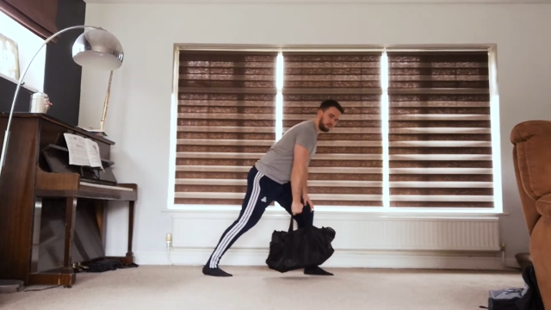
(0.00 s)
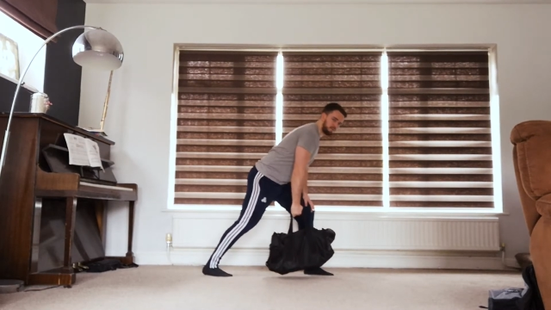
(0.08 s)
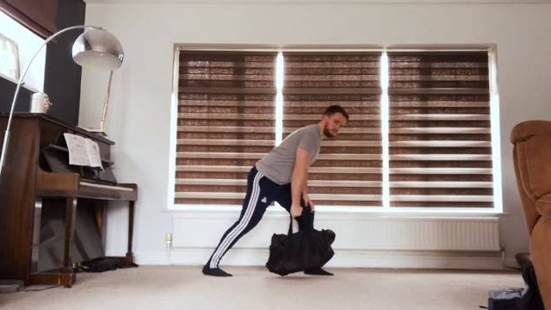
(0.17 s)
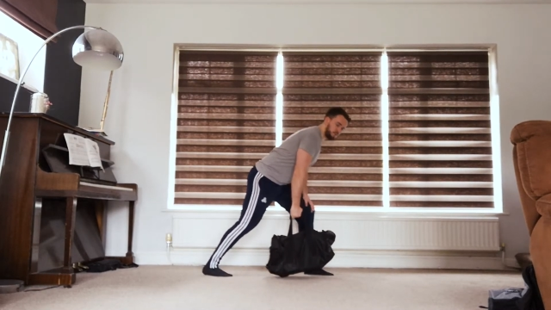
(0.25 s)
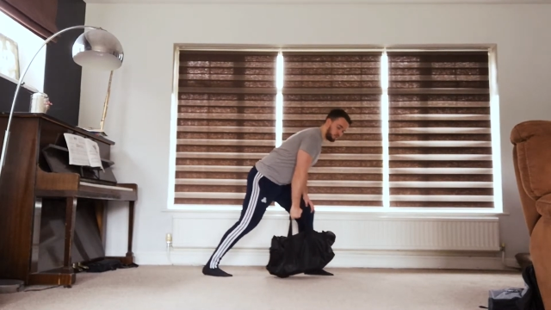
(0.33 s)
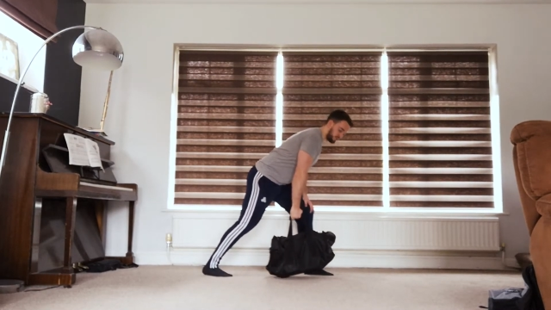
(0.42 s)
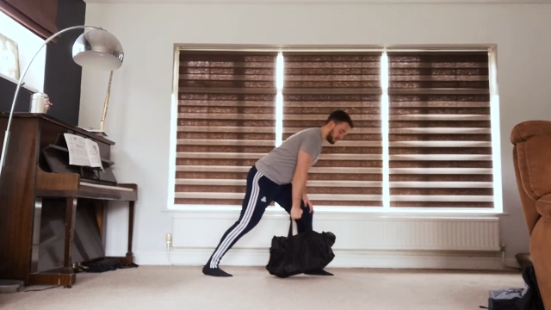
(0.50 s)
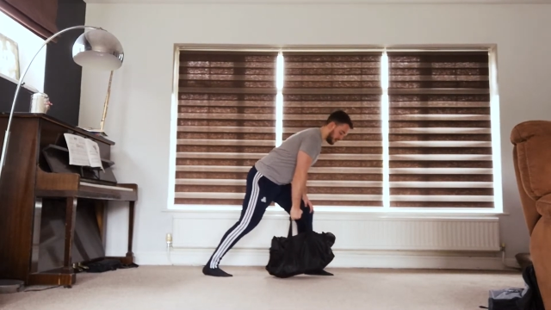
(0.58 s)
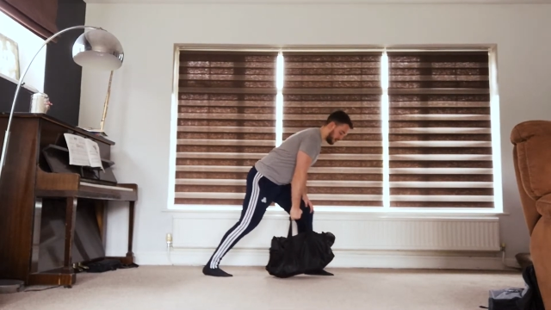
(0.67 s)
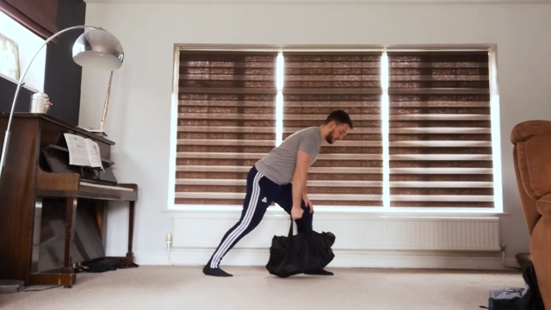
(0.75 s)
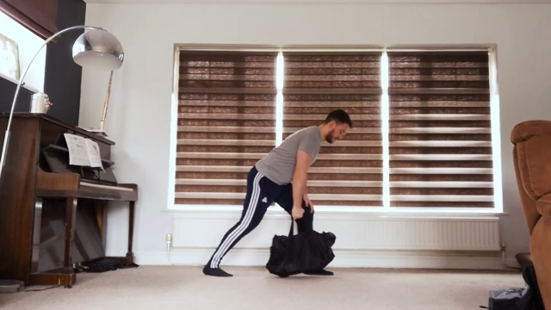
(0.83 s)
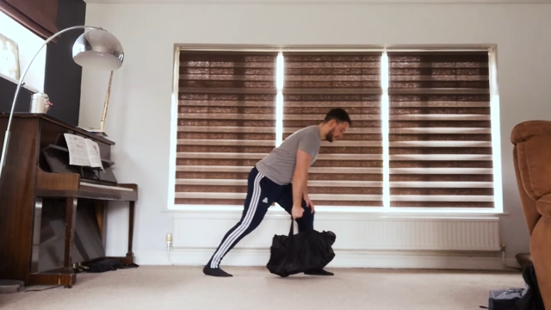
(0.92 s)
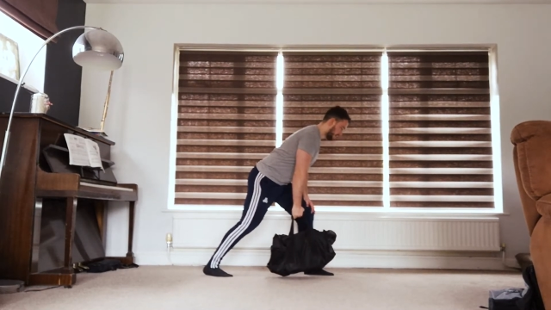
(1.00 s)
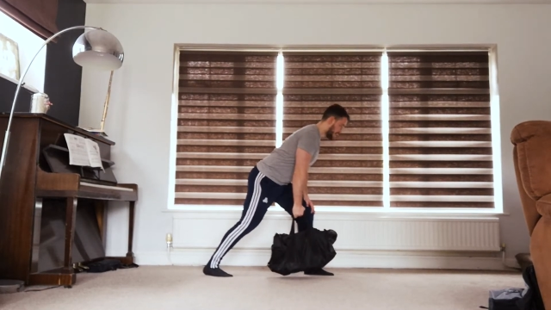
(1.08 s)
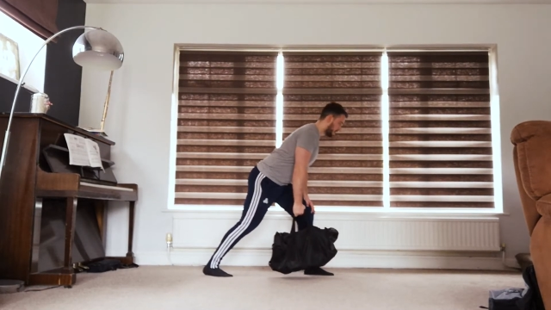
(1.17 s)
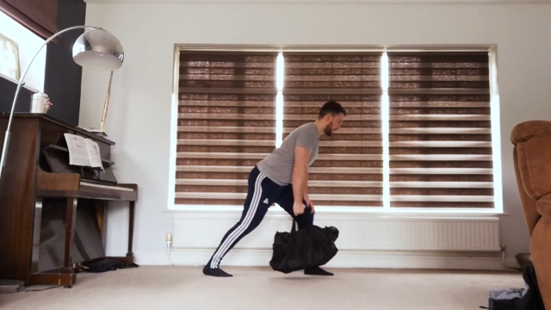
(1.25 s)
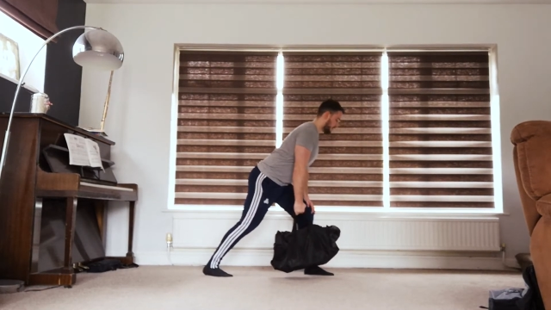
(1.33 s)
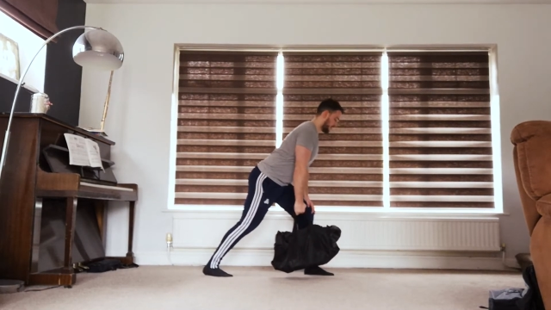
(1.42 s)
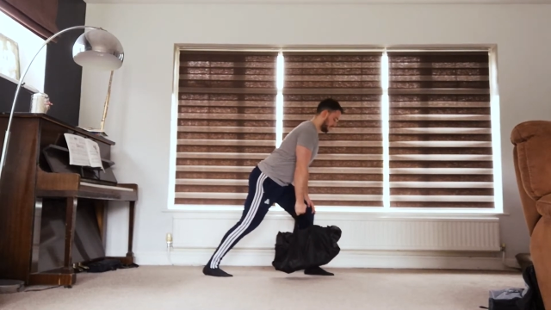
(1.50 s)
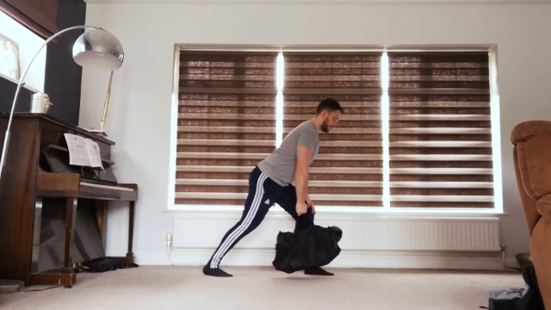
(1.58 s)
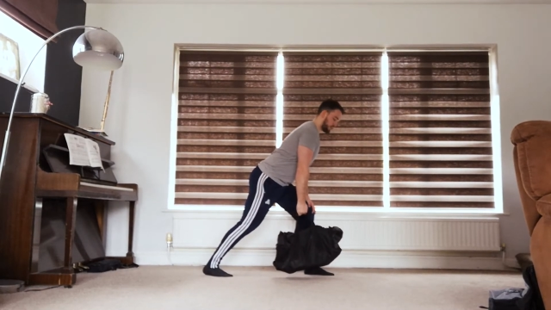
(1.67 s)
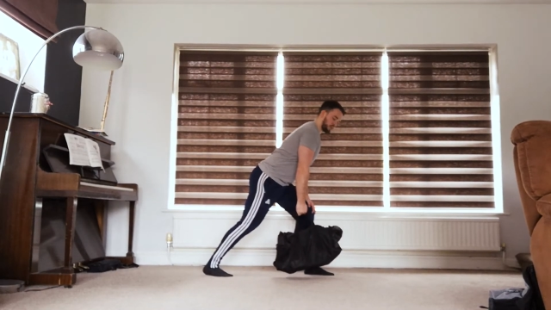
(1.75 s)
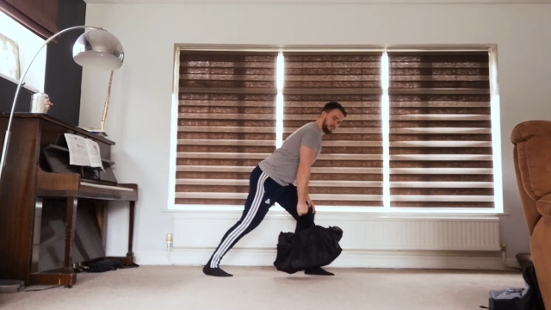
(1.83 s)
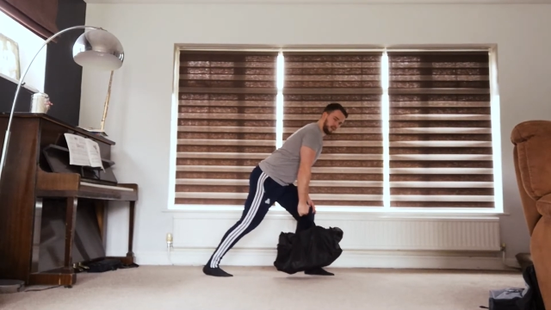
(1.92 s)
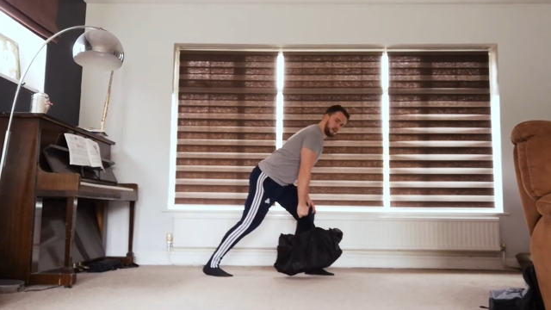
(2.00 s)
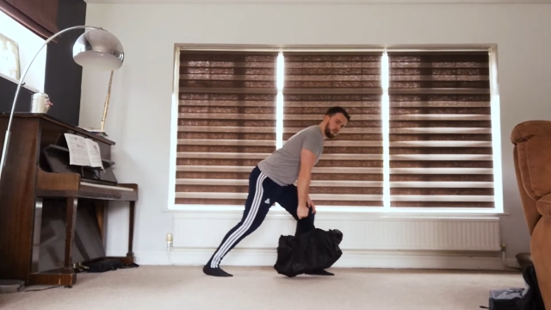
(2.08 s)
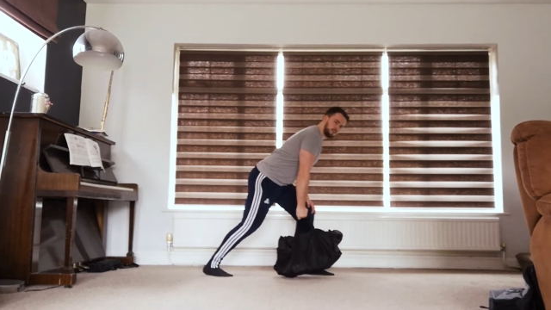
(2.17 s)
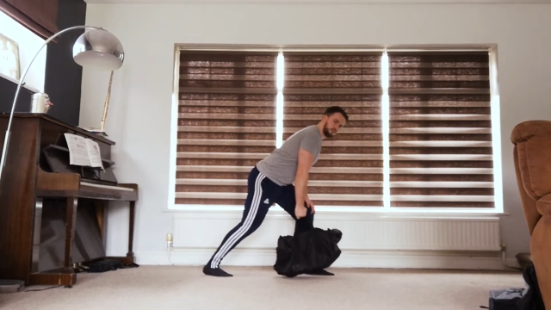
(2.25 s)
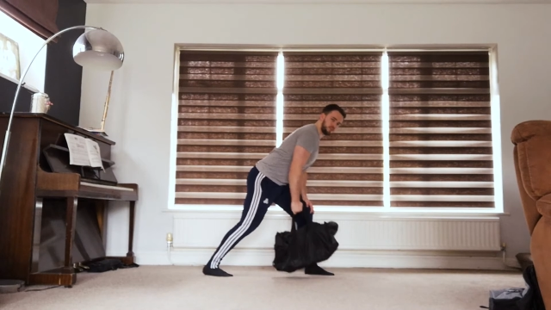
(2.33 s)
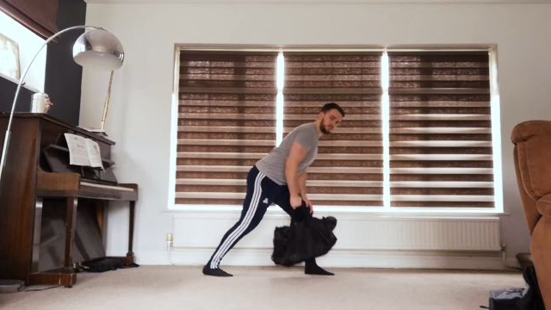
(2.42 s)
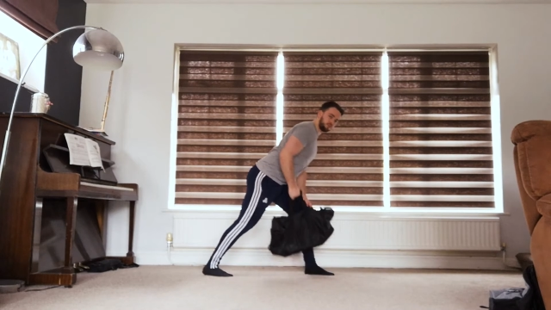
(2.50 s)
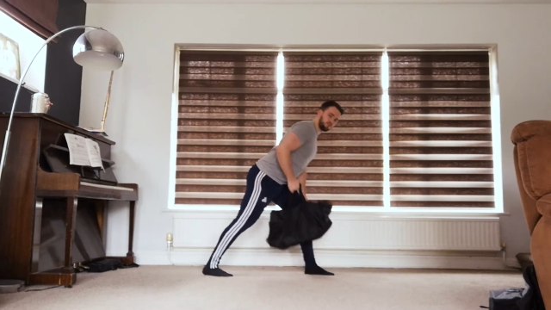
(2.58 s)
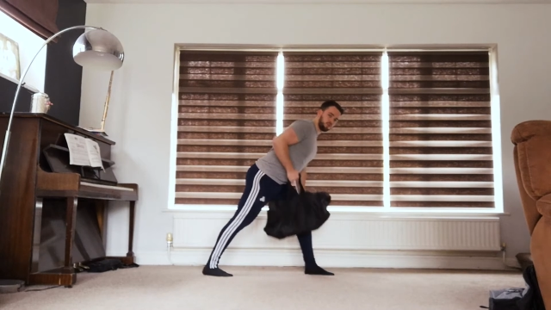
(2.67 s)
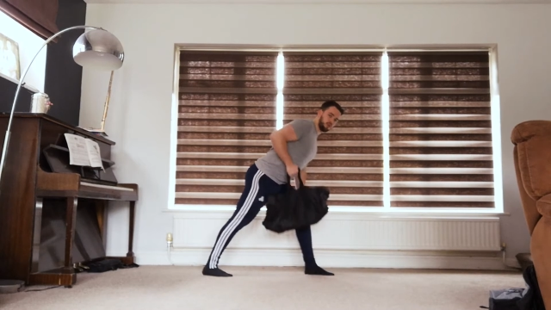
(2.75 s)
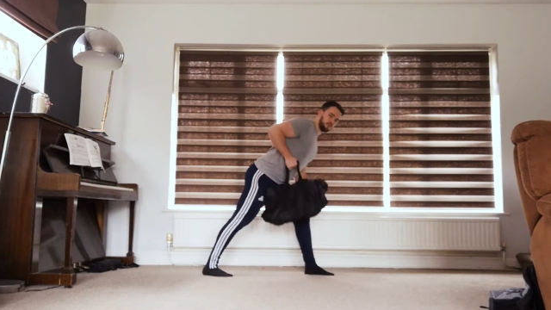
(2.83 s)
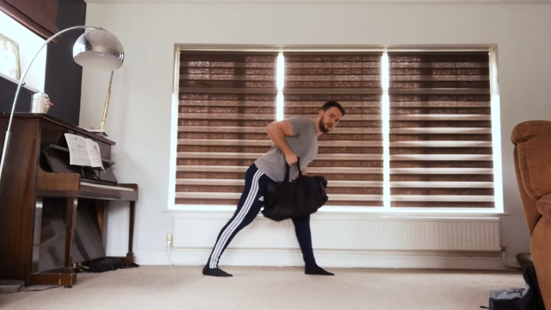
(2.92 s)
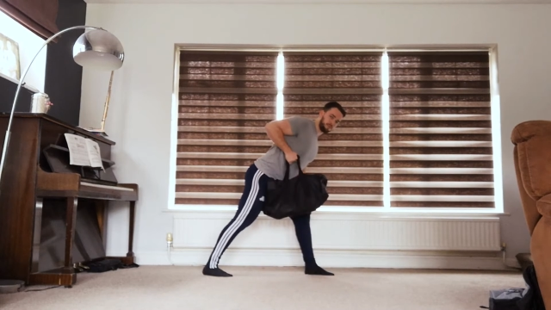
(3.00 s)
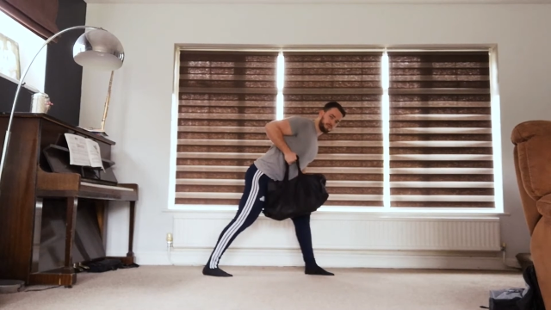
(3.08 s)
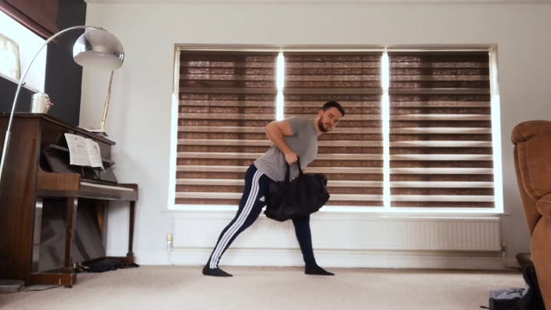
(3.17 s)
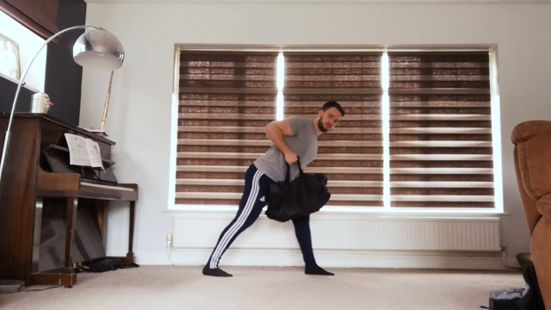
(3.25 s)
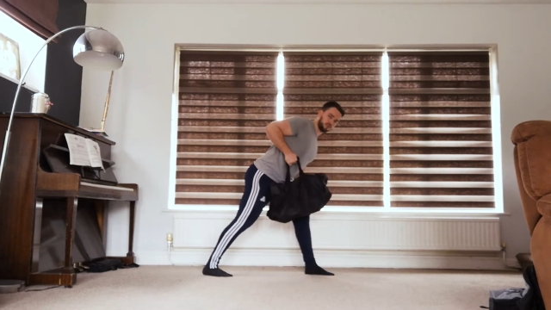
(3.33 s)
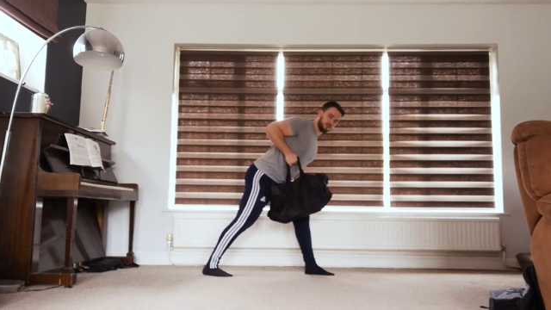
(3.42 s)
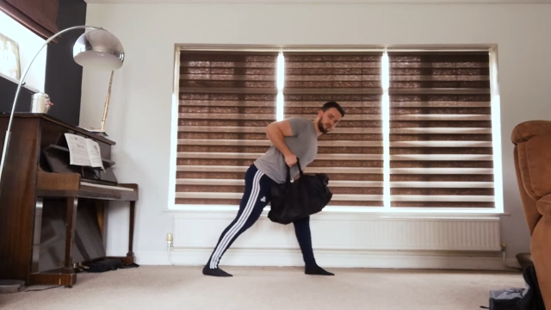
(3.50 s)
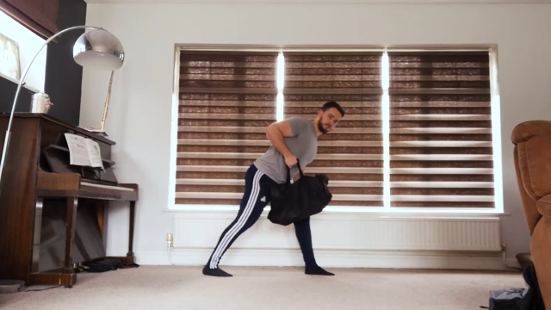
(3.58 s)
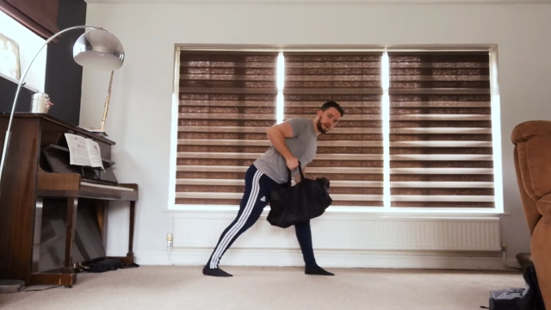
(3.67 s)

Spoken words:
No face is visible, so there are no lips to read.